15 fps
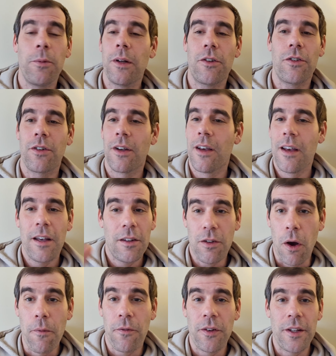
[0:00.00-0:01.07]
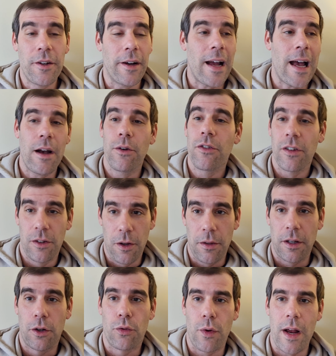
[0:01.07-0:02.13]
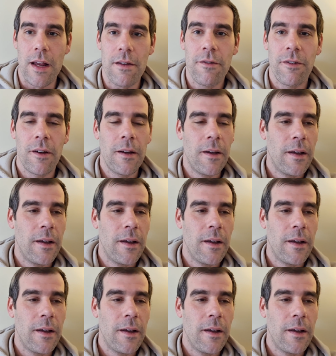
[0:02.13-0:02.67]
which is hopefully your house and not the grave,